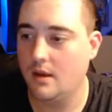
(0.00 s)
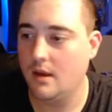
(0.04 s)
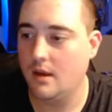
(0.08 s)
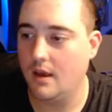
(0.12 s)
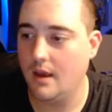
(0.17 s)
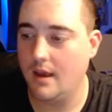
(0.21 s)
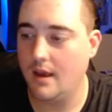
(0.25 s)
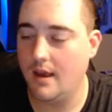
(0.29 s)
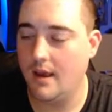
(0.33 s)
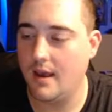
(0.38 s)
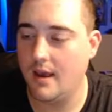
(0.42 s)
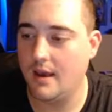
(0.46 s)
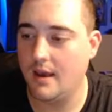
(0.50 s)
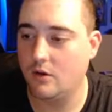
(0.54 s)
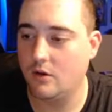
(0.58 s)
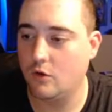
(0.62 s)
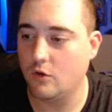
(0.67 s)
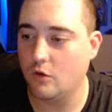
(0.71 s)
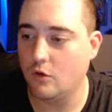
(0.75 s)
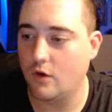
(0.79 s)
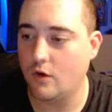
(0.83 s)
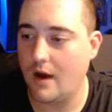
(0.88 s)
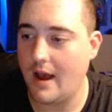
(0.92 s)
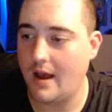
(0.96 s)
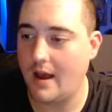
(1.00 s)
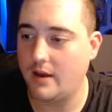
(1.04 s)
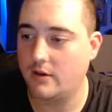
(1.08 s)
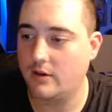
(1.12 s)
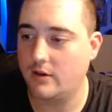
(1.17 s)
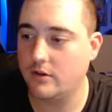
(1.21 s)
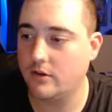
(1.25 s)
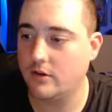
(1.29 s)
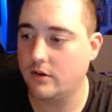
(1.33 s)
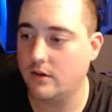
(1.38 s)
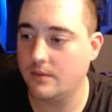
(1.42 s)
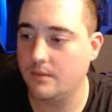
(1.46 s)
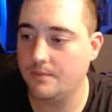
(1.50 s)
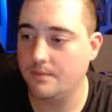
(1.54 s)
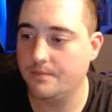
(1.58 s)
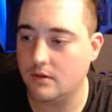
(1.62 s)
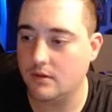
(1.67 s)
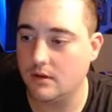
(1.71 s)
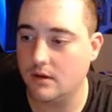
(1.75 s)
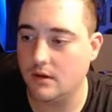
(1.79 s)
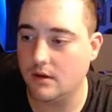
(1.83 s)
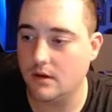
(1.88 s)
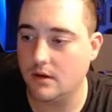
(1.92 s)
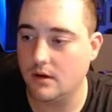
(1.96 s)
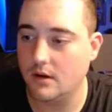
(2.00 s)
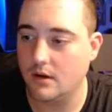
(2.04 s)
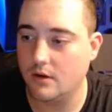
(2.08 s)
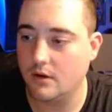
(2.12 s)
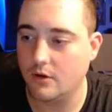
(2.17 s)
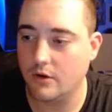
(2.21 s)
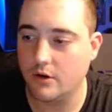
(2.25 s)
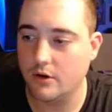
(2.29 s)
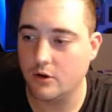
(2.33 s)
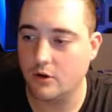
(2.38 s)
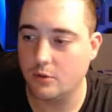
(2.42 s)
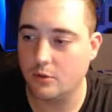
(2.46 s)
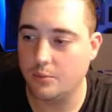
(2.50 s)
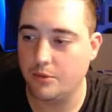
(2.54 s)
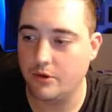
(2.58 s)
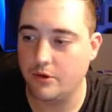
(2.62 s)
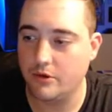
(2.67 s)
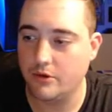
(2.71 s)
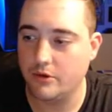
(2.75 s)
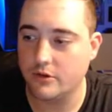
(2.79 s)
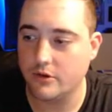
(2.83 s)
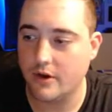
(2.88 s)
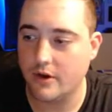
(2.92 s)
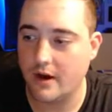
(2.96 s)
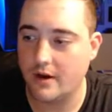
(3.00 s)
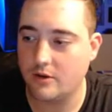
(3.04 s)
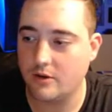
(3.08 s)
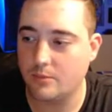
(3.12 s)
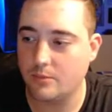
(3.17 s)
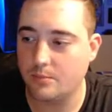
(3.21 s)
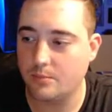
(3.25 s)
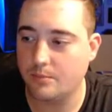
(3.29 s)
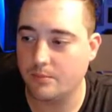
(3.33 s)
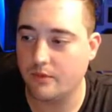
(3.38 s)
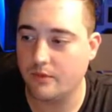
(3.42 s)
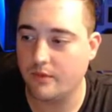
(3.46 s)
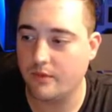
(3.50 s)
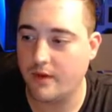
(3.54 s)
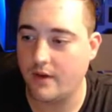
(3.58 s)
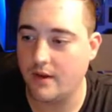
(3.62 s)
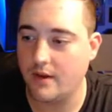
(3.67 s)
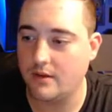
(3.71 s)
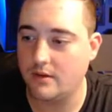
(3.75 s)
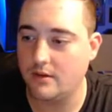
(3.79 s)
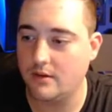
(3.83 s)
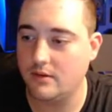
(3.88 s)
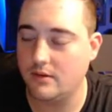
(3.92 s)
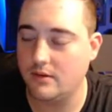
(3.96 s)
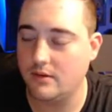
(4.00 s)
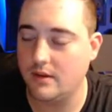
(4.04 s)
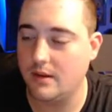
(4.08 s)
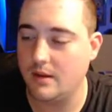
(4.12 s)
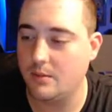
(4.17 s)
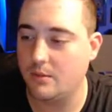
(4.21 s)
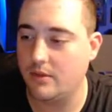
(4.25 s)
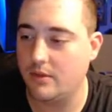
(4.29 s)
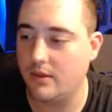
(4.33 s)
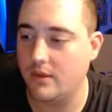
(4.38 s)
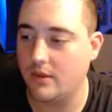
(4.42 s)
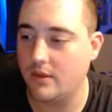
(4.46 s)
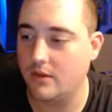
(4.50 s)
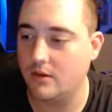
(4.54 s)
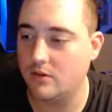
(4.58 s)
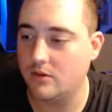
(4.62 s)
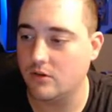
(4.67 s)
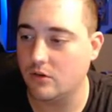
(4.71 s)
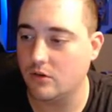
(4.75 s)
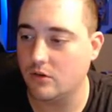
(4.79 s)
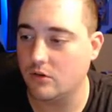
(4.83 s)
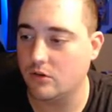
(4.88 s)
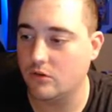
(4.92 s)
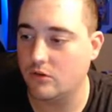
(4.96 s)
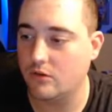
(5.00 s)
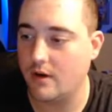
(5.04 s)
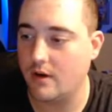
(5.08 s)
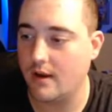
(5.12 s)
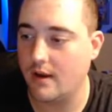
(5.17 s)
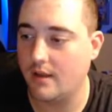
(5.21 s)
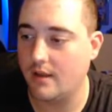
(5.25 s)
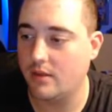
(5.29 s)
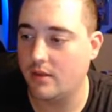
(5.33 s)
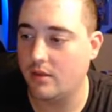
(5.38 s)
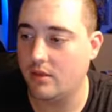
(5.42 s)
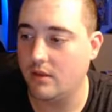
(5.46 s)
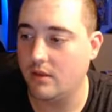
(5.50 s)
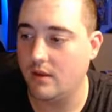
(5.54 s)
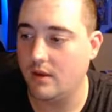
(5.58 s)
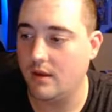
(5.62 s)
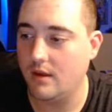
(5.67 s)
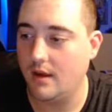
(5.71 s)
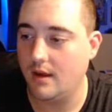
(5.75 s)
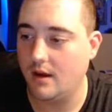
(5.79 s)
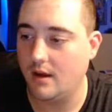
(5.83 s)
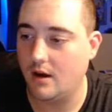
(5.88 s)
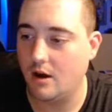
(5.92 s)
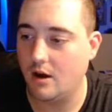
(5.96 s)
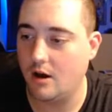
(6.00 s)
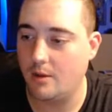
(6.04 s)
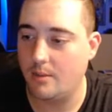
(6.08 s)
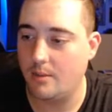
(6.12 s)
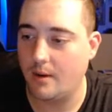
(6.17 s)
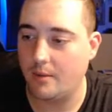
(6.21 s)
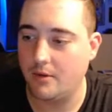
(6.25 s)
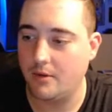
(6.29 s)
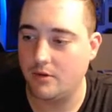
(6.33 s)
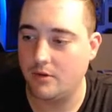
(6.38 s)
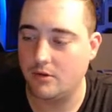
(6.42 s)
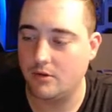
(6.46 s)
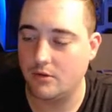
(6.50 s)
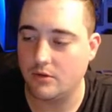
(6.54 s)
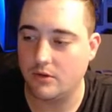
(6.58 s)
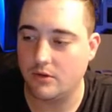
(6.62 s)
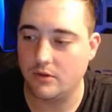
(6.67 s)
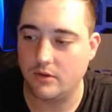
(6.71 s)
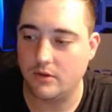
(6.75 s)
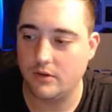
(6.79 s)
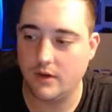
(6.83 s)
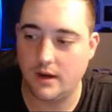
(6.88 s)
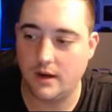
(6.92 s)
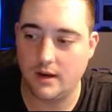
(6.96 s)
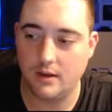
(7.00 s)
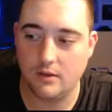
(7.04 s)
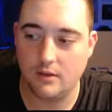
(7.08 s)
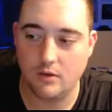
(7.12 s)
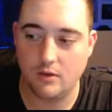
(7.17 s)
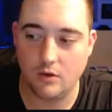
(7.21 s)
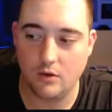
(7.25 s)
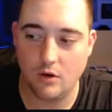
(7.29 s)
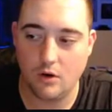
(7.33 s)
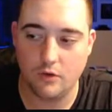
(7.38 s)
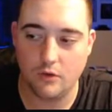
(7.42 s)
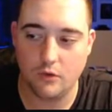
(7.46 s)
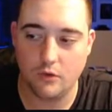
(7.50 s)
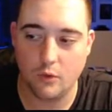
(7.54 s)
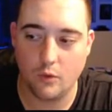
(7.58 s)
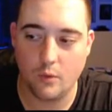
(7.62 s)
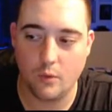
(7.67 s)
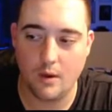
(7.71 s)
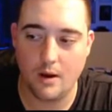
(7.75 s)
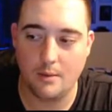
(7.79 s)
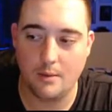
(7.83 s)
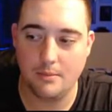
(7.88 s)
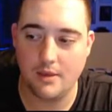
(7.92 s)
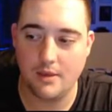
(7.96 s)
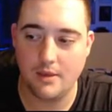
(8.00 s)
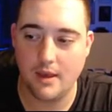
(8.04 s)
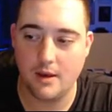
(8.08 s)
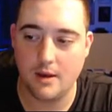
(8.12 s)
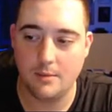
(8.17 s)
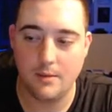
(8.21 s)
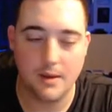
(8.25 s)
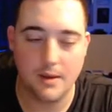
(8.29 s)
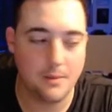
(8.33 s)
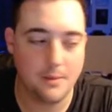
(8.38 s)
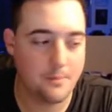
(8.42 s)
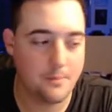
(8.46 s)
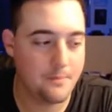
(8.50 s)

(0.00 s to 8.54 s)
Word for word: And Crash. In a critical push, Crash provides his team with the additional strength and combat resources needed to overwhelm the enemy.